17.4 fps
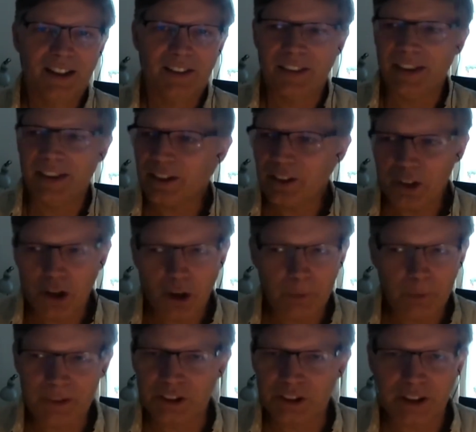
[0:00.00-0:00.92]
They didn't know
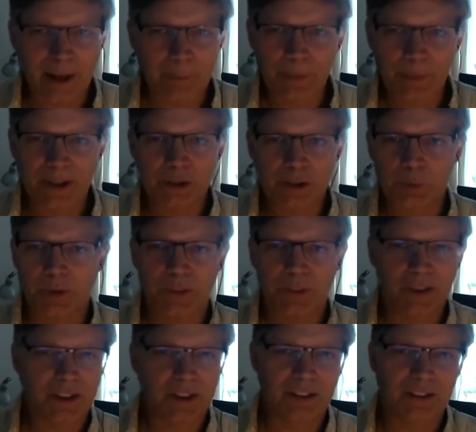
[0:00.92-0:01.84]
what the Japanese were
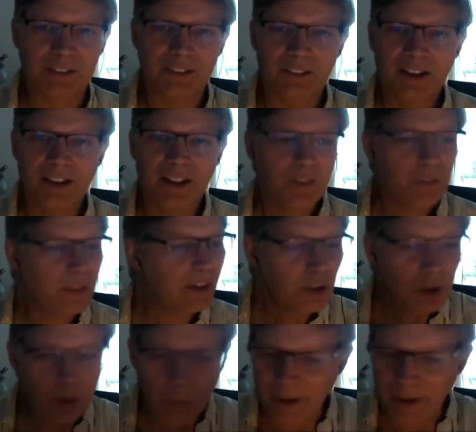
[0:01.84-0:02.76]
thinking. They
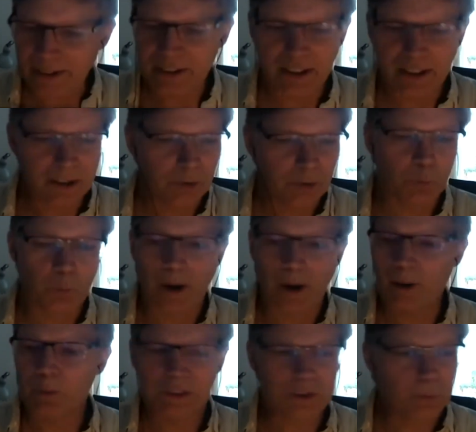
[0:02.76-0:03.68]
had no idea why
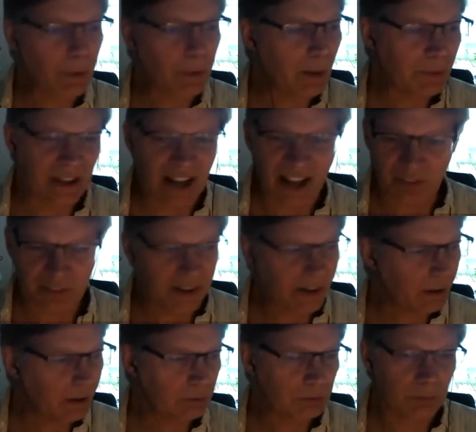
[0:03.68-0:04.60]
was Obama not
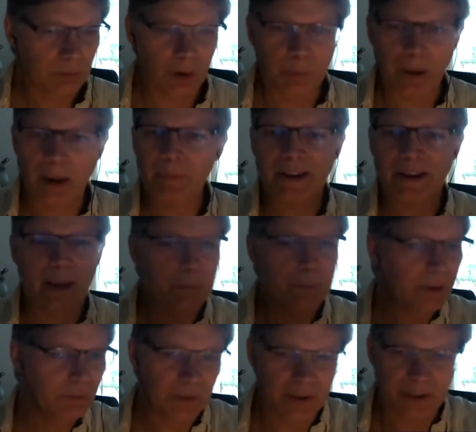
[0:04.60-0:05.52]
there. Obama came
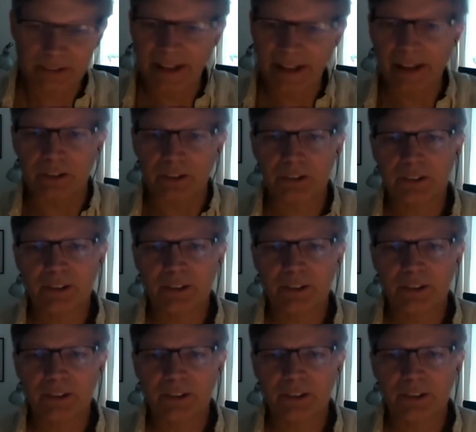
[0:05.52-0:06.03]
in very late.